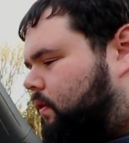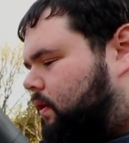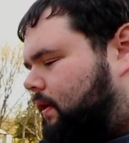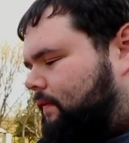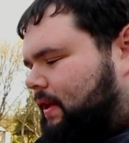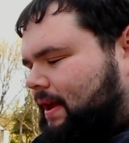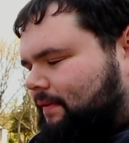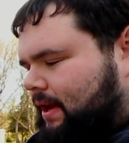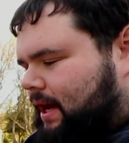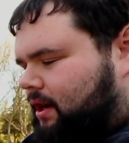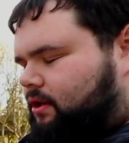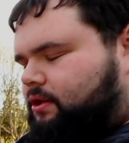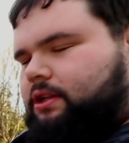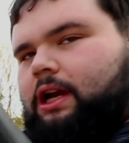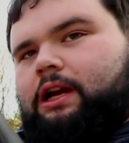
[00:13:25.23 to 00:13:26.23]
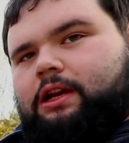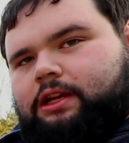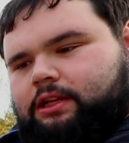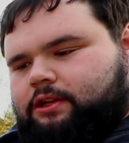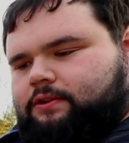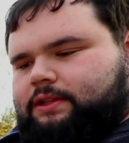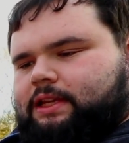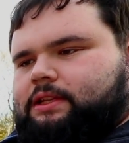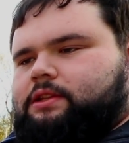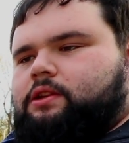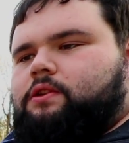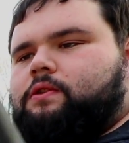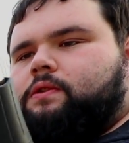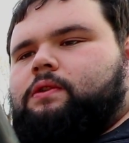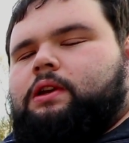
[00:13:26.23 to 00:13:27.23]
or if you have a hair dryer, you can use it
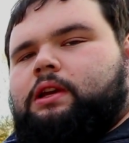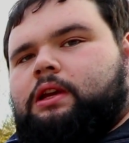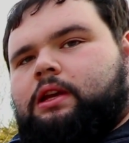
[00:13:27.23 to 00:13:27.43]
too.